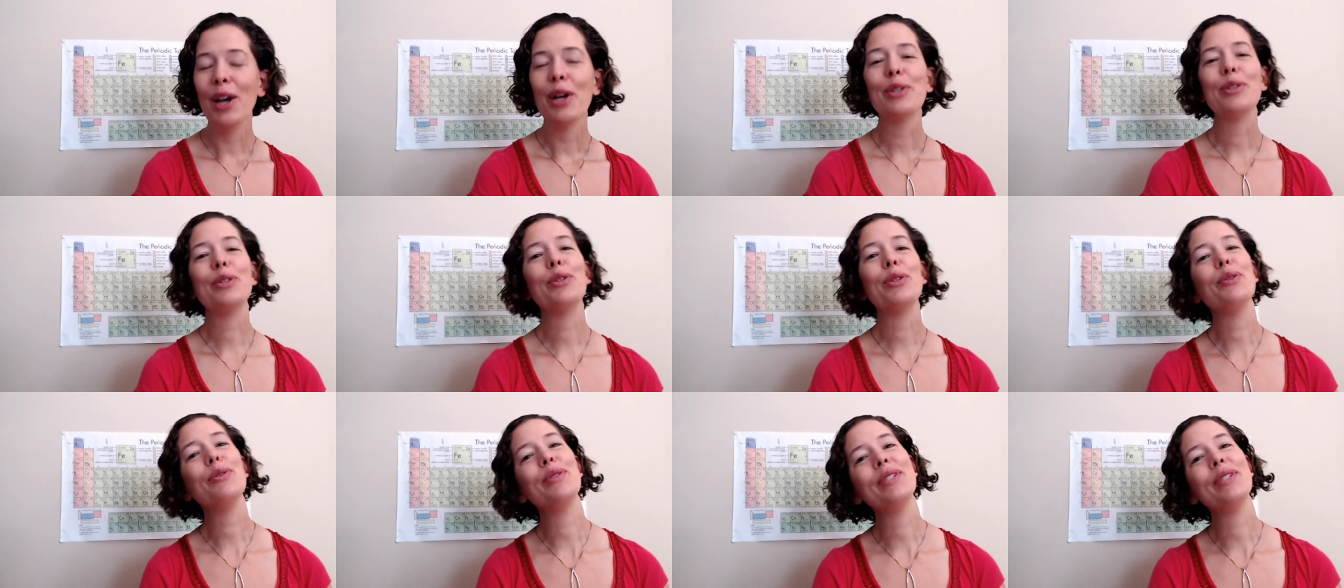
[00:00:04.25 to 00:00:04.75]

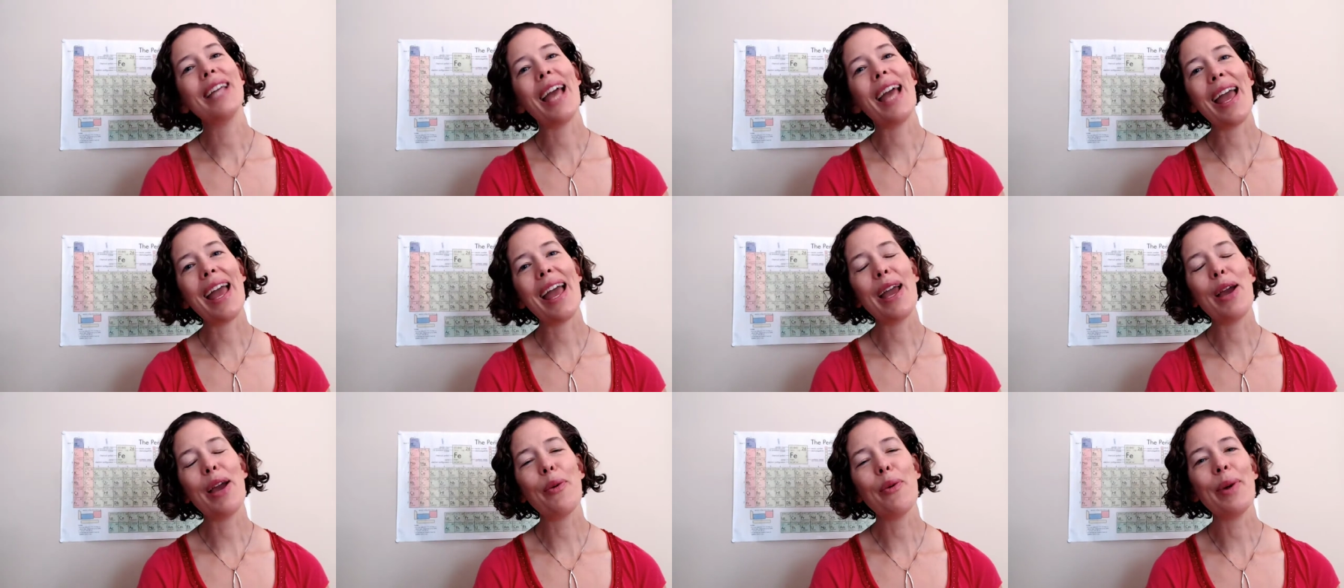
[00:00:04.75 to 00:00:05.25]

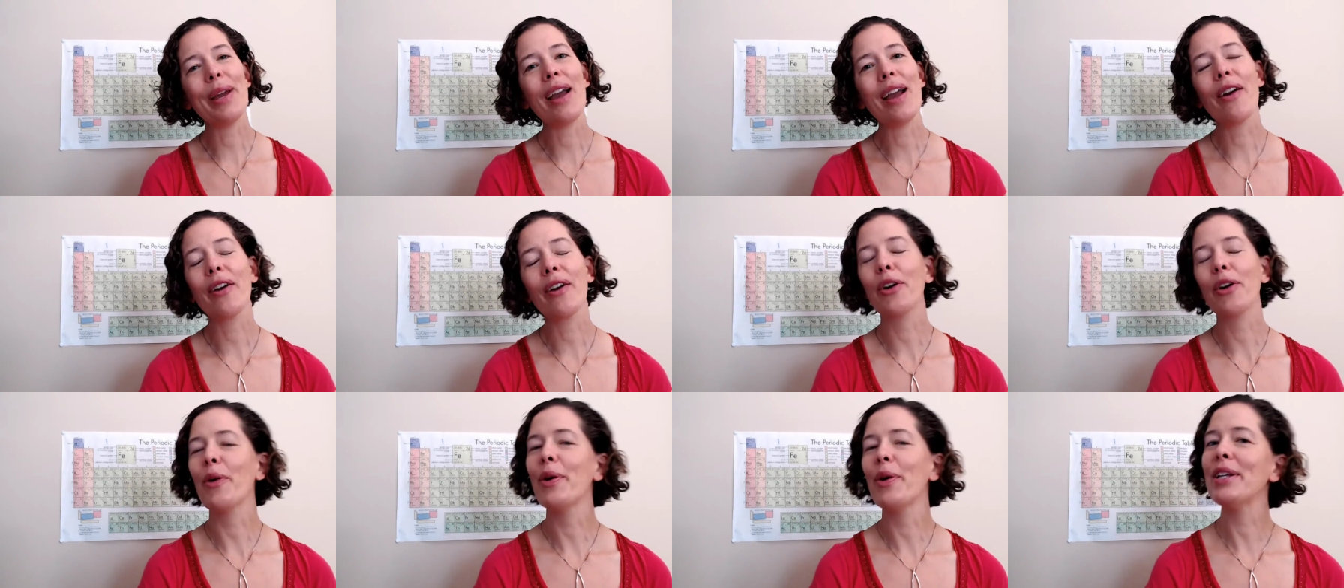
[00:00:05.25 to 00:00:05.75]
Today we are
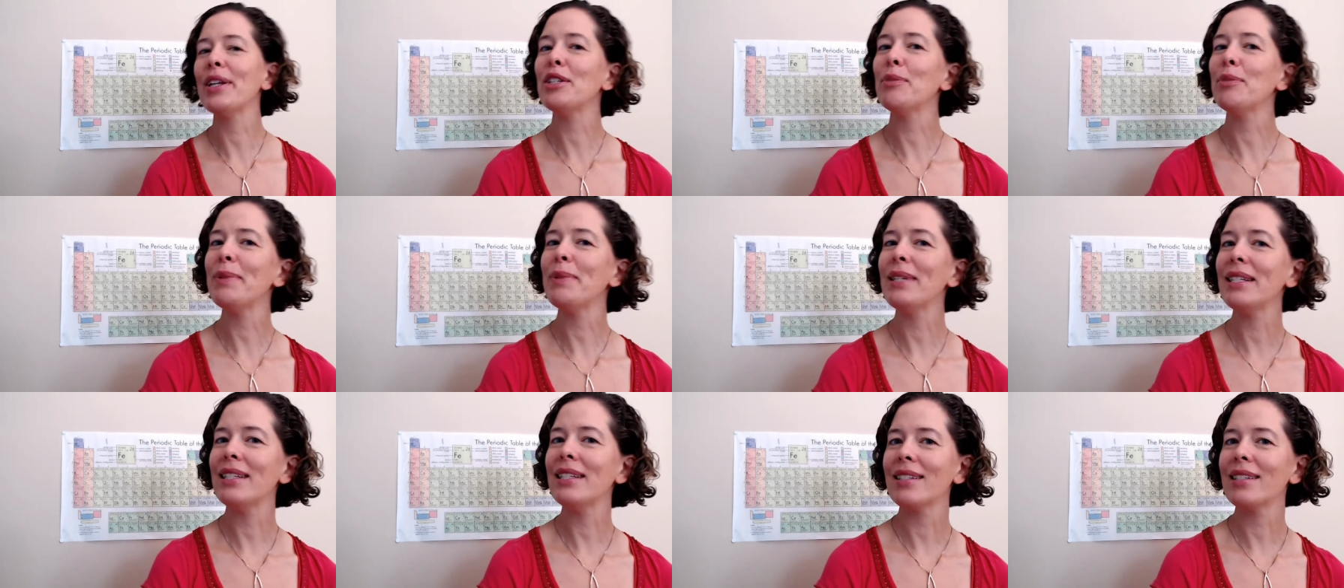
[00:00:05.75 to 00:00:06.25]
going to
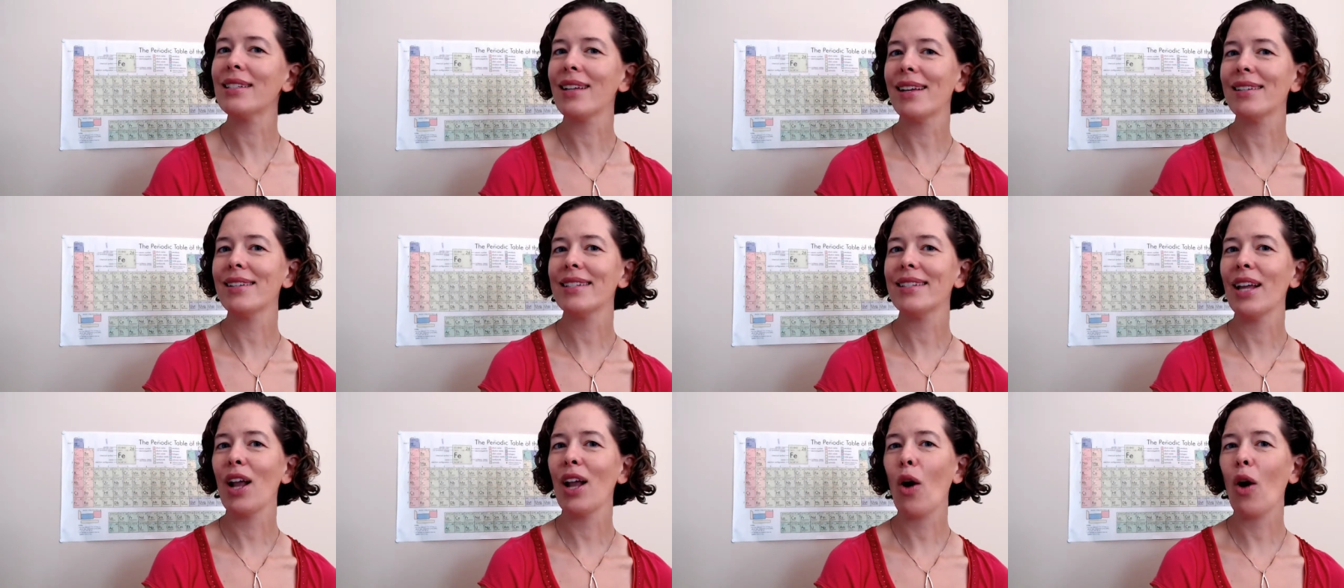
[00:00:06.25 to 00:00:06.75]
be
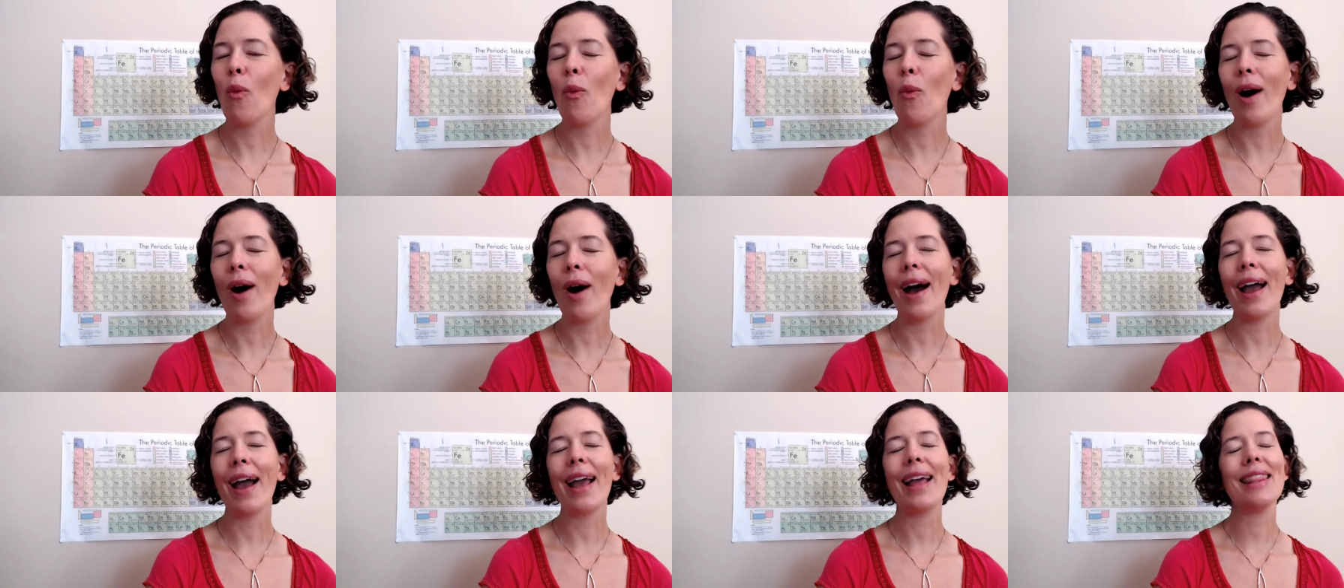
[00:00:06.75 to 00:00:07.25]
discussing
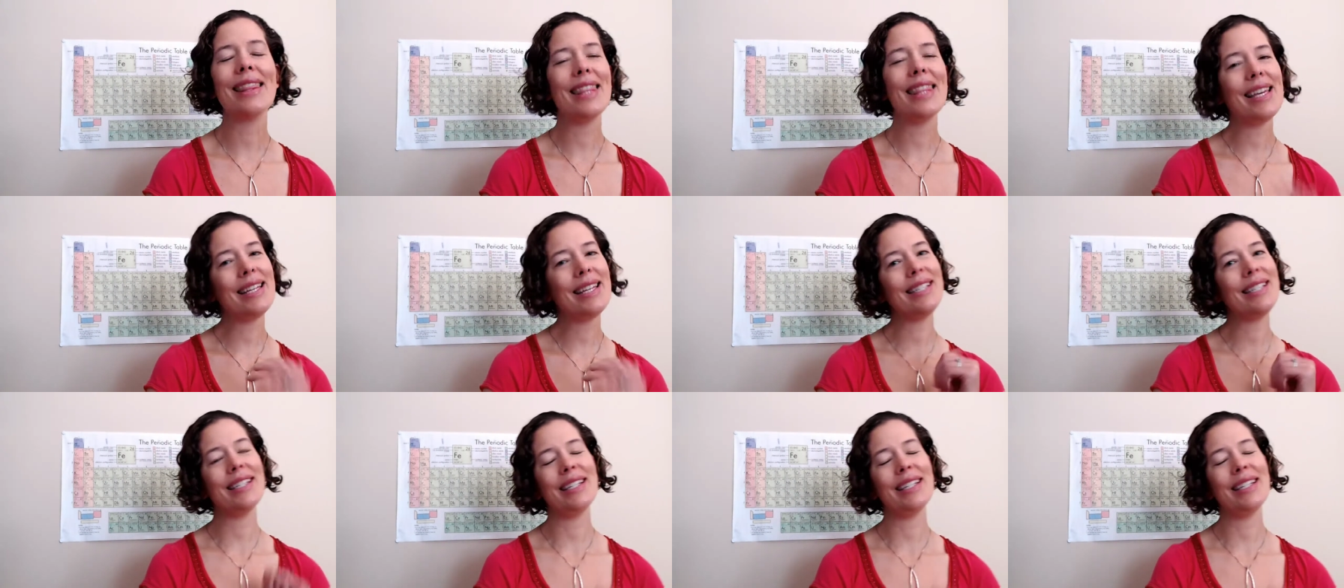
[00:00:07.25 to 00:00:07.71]
why this